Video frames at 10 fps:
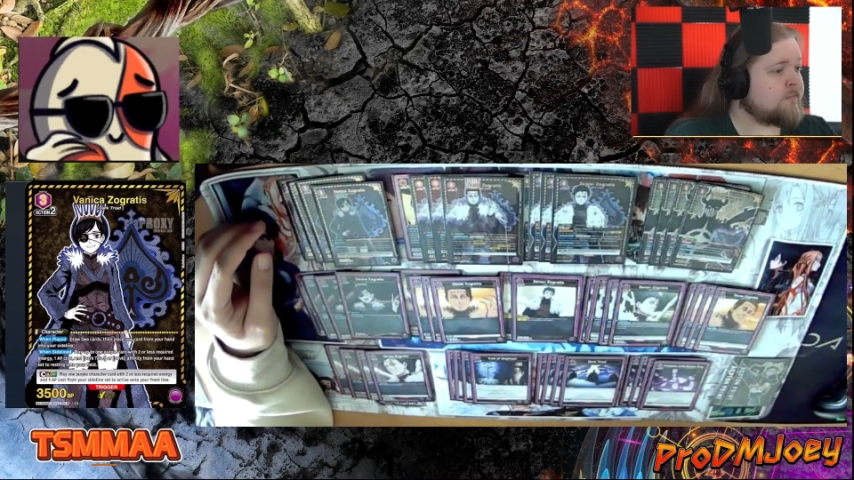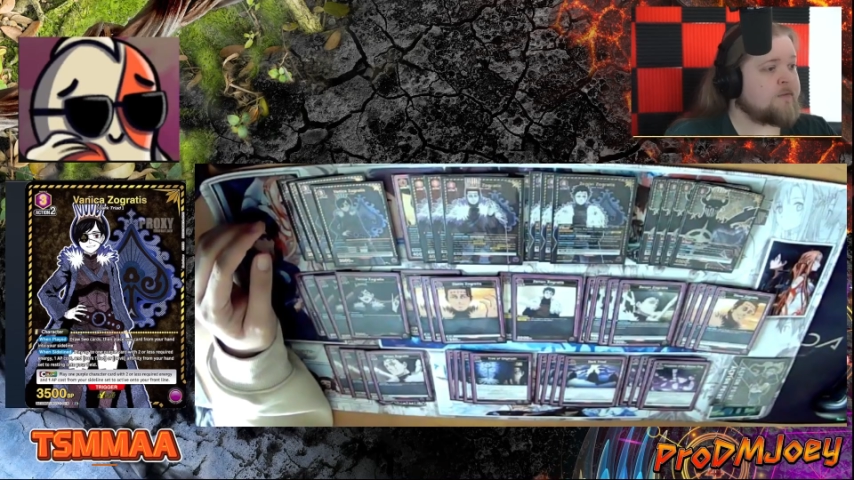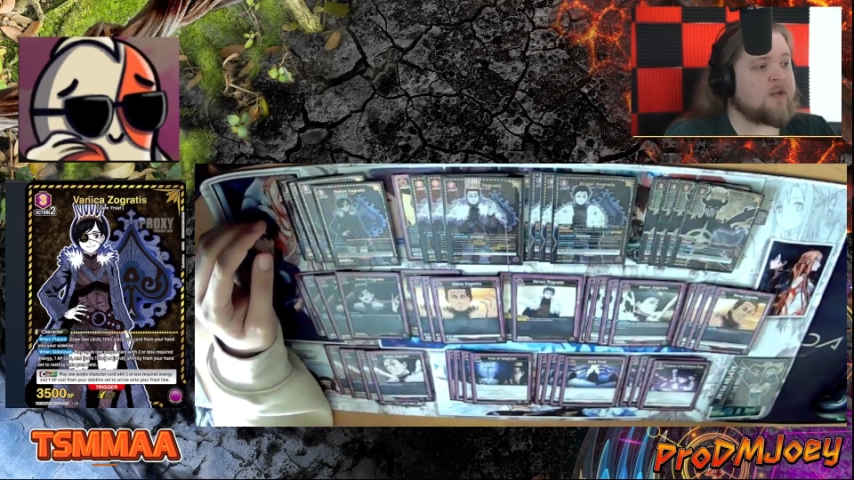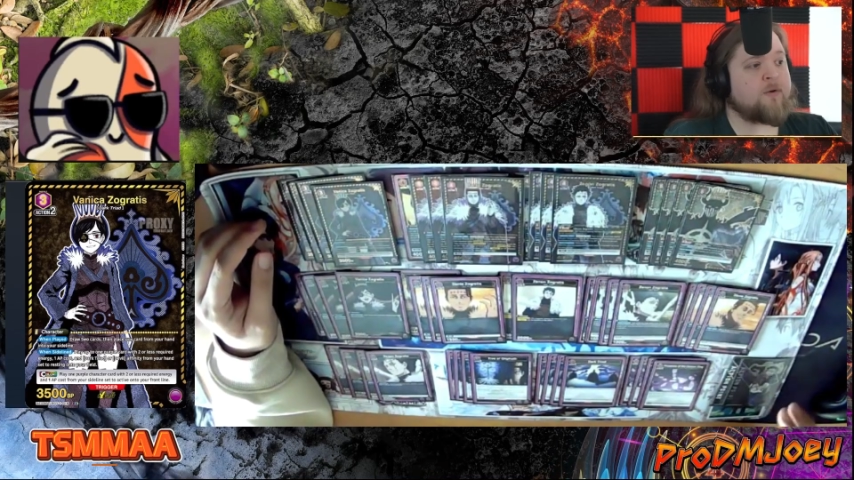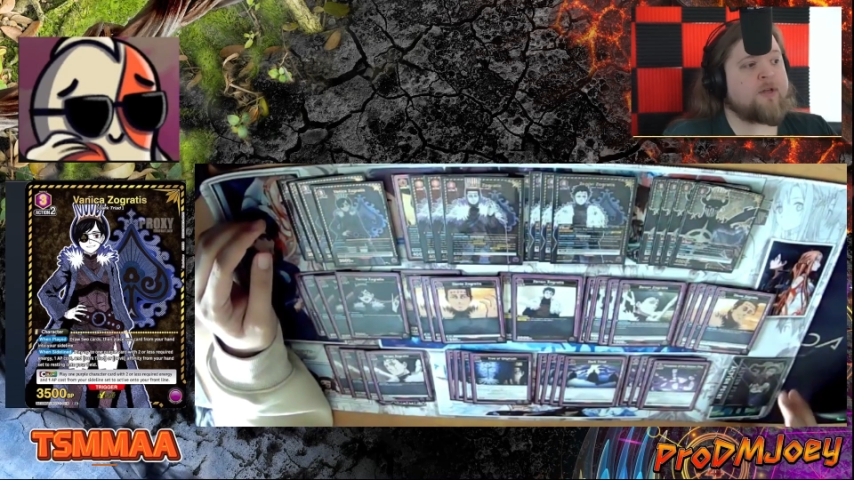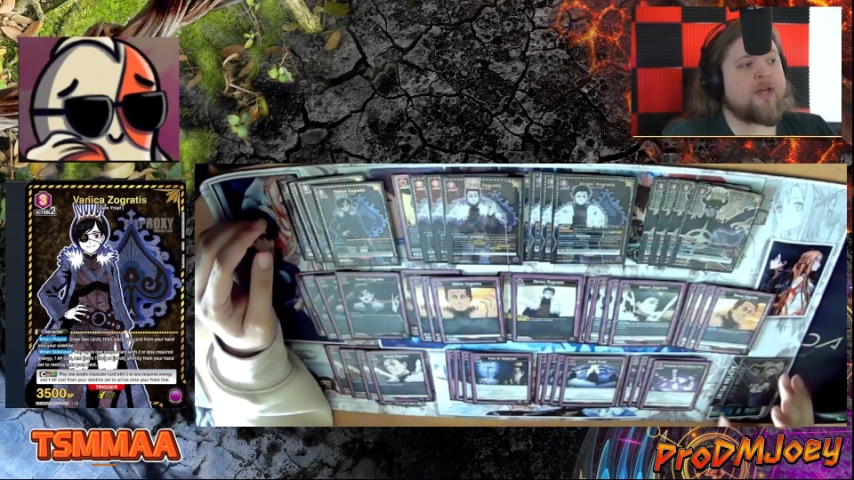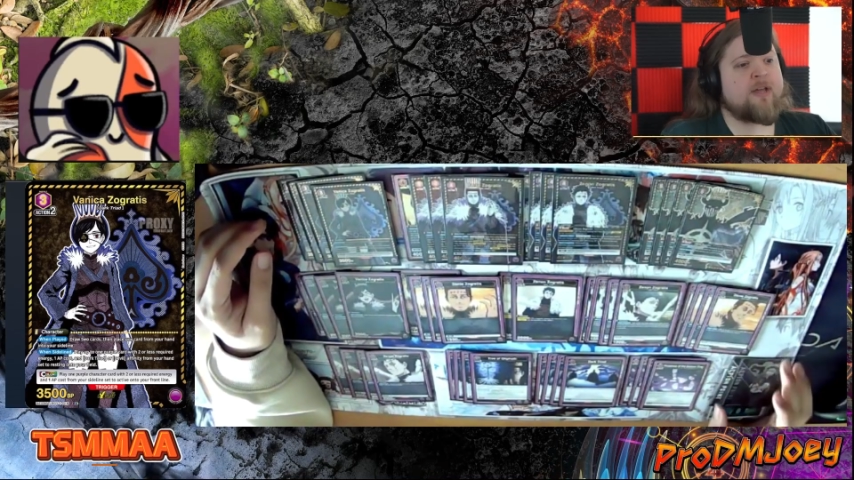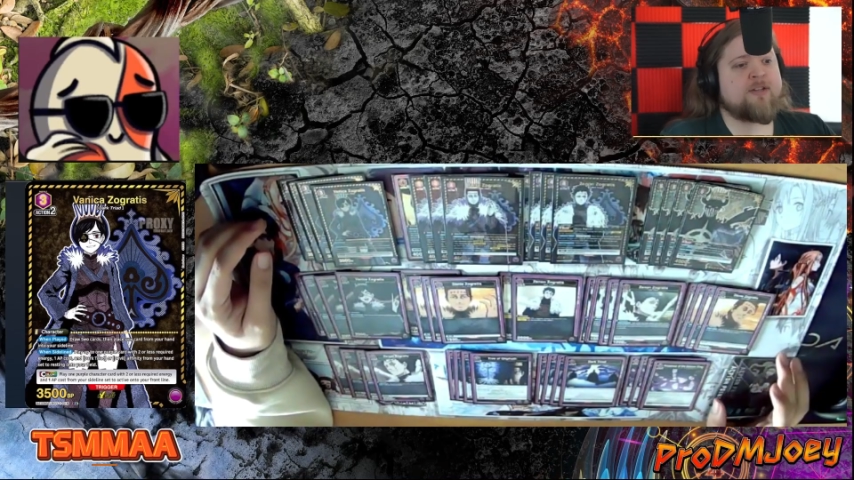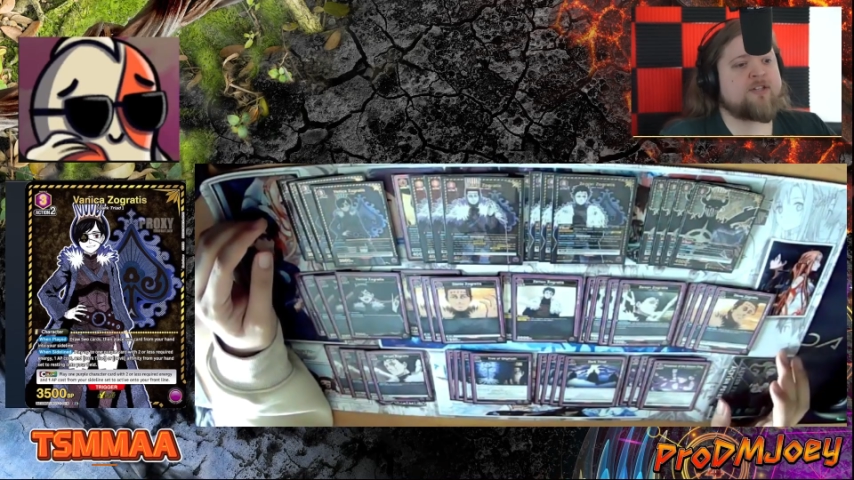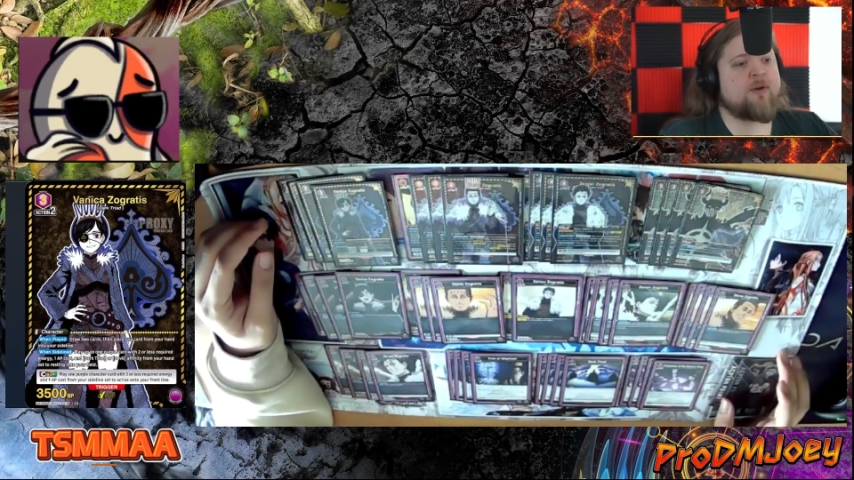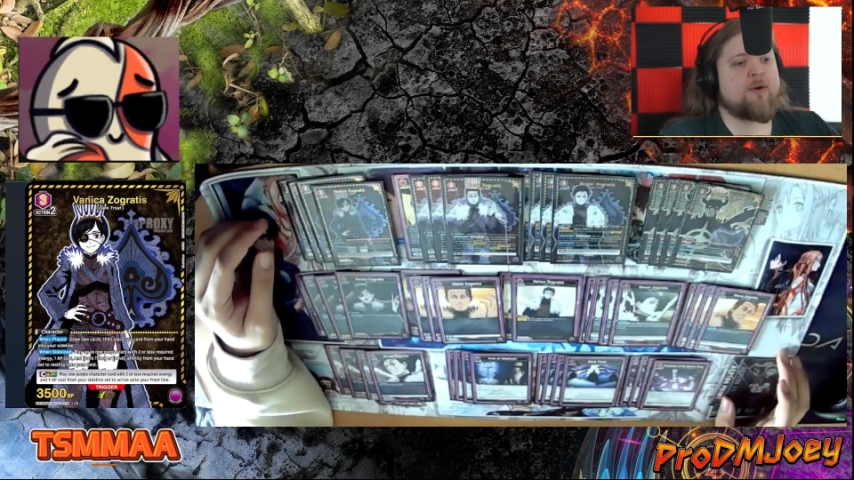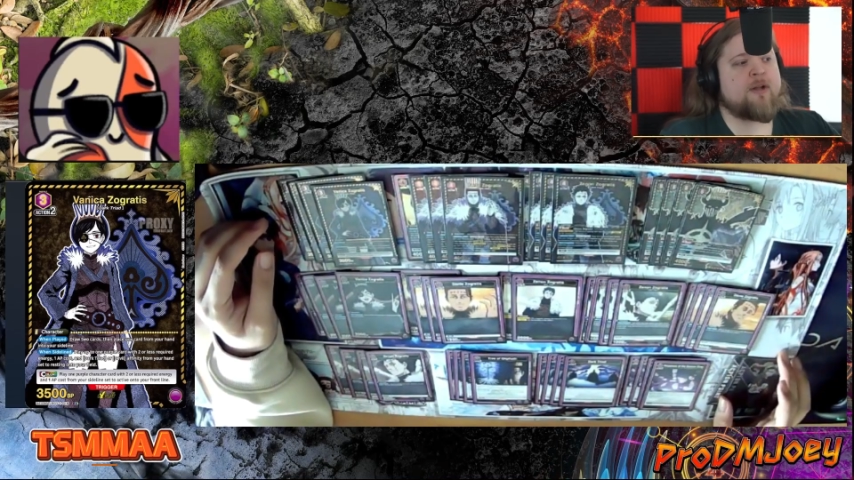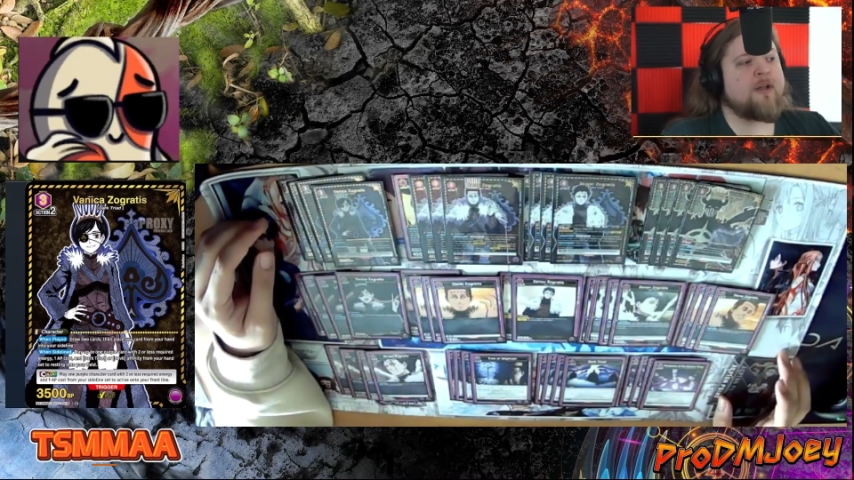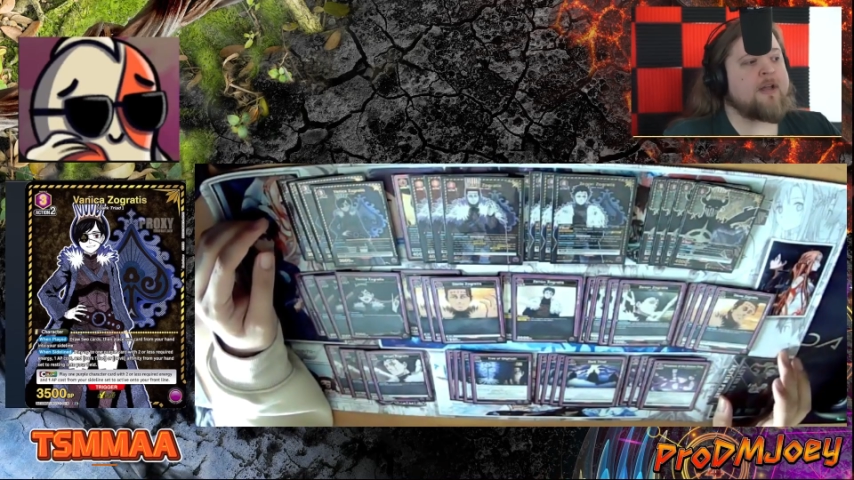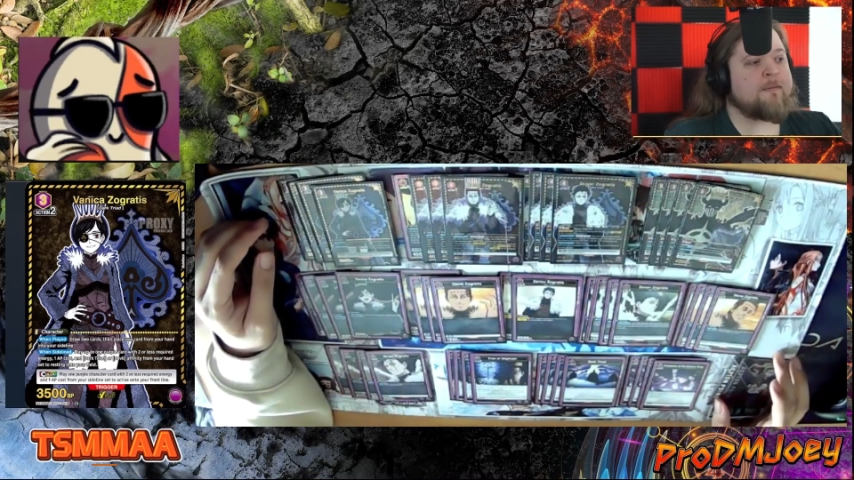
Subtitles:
Okay, so